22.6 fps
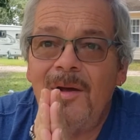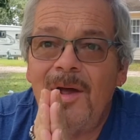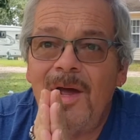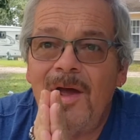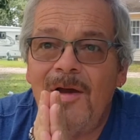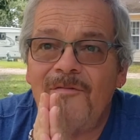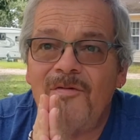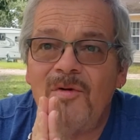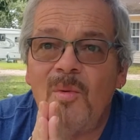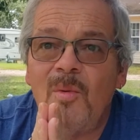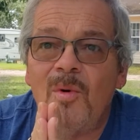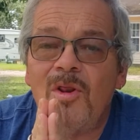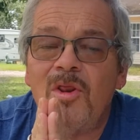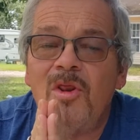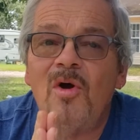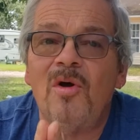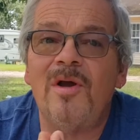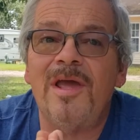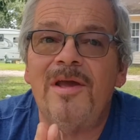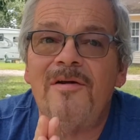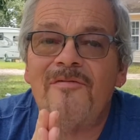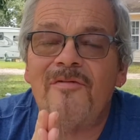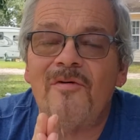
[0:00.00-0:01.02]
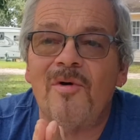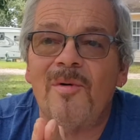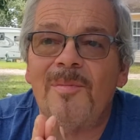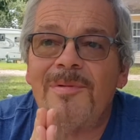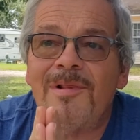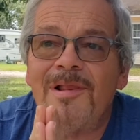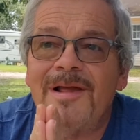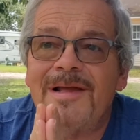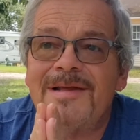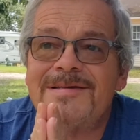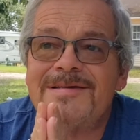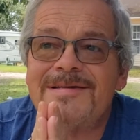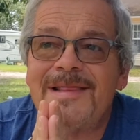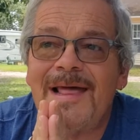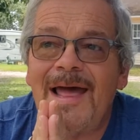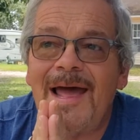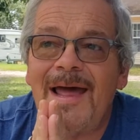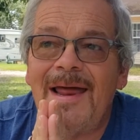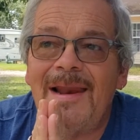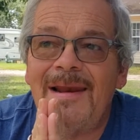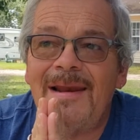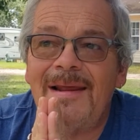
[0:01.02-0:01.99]
if you were looking for a place
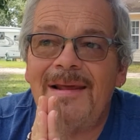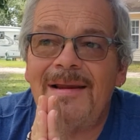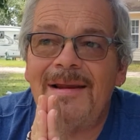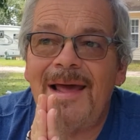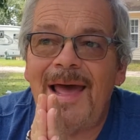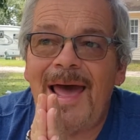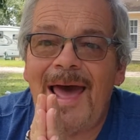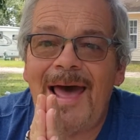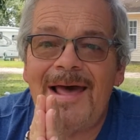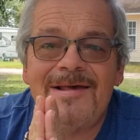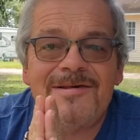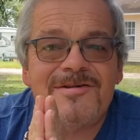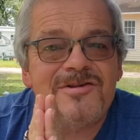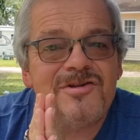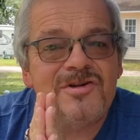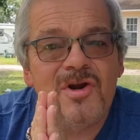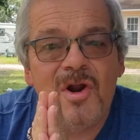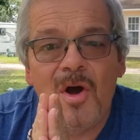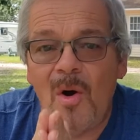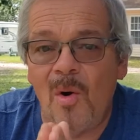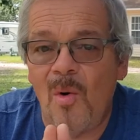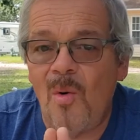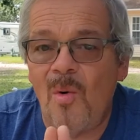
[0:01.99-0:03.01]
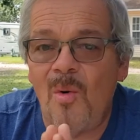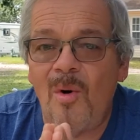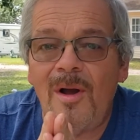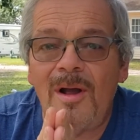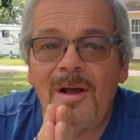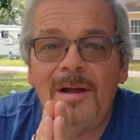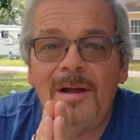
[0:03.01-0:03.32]
that has no